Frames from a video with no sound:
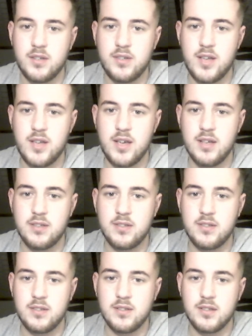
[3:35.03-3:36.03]

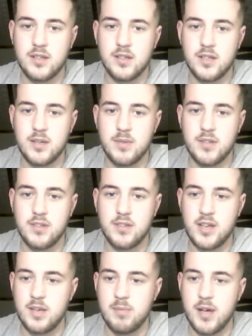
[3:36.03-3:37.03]
Takes, and then we
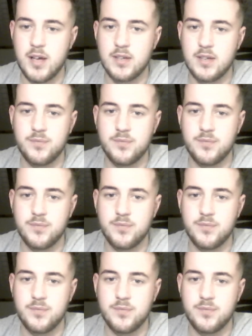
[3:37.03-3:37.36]
take back.